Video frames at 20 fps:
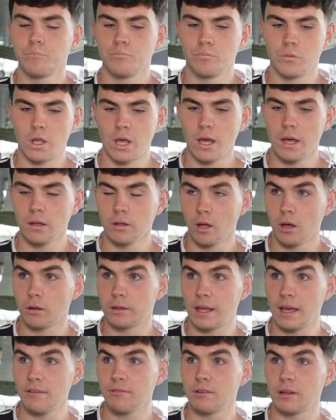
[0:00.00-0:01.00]
Yeah, no,
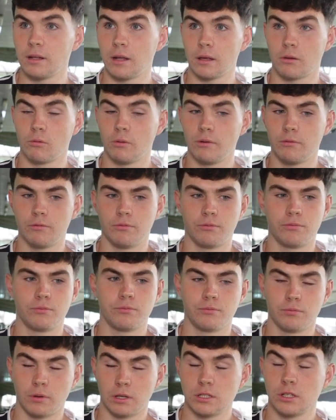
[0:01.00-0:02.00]
definitely.
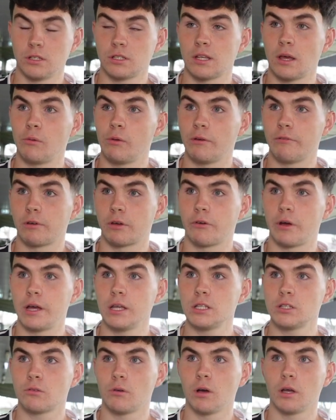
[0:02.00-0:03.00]
As you say, we have a
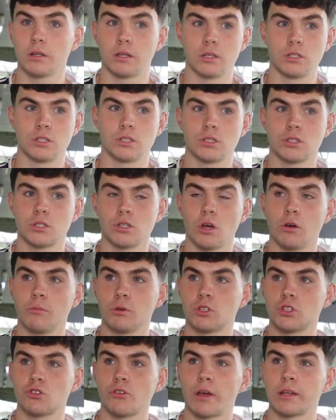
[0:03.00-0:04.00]
great squad. There's so
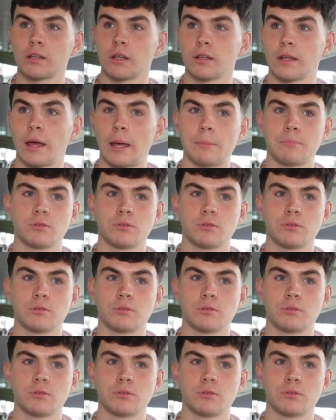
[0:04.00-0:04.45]
much strength and depth.